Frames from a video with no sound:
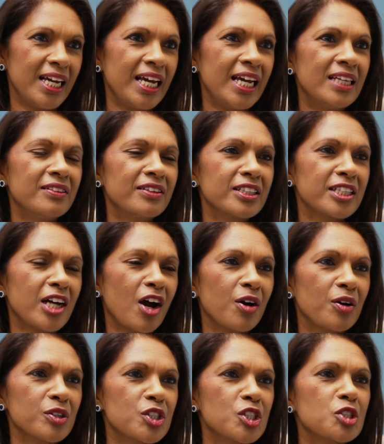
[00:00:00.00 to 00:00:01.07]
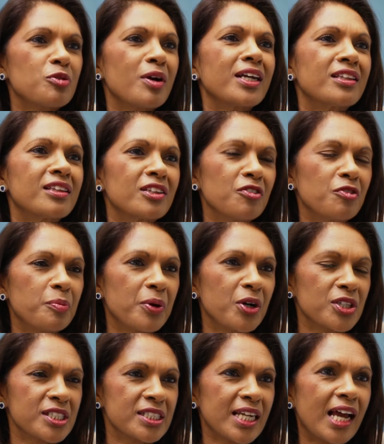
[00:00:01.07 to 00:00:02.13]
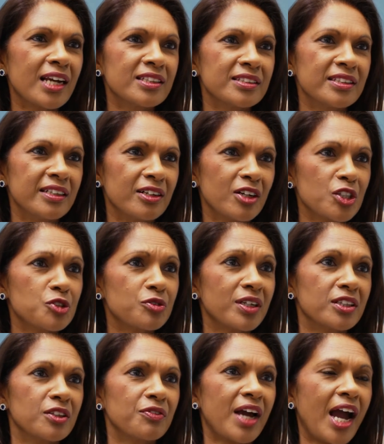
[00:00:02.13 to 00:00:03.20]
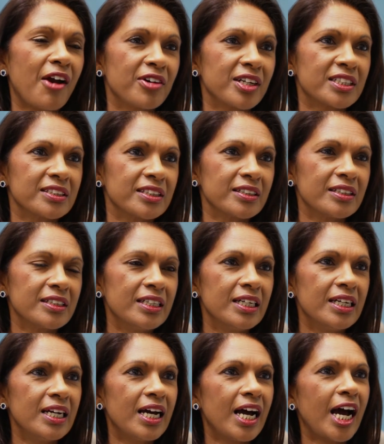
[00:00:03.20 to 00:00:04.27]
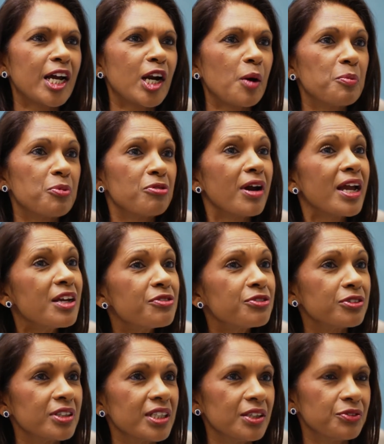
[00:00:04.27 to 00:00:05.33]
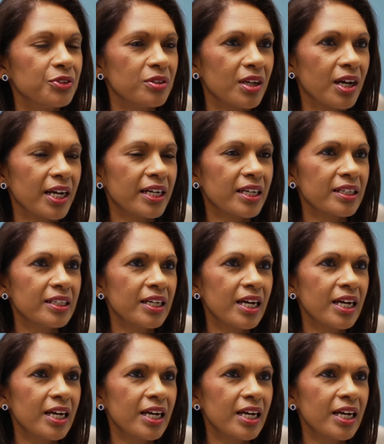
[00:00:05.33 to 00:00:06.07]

in that our strength of personality and our strength of character and our bravery, if you like,